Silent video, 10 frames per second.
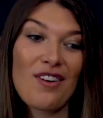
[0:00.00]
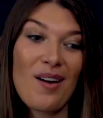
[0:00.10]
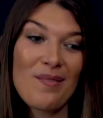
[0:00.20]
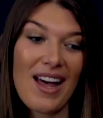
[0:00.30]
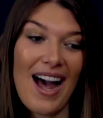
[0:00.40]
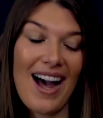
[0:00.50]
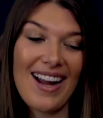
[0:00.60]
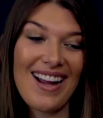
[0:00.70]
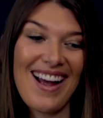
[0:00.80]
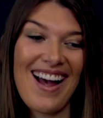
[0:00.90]
From
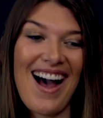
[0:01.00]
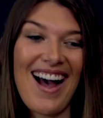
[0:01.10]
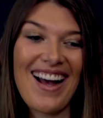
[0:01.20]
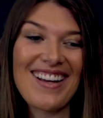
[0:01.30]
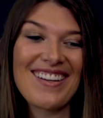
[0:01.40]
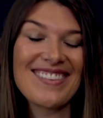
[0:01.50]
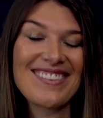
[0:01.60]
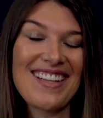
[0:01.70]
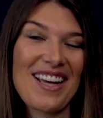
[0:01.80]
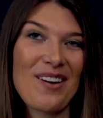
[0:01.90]
that, I
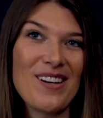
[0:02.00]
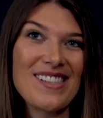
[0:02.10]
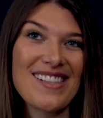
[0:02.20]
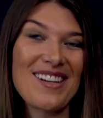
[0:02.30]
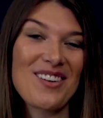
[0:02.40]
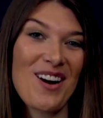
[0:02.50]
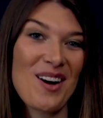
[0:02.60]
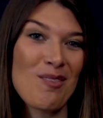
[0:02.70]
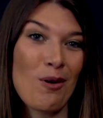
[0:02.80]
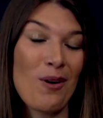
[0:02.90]
think it was an
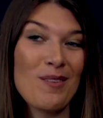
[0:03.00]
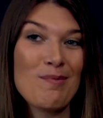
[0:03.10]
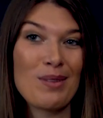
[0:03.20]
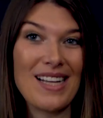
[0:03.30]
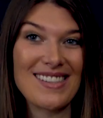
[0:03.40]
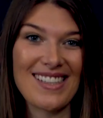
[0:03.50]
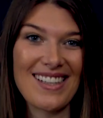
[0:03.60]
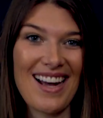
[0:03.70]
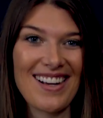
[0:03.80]
incredible blessing,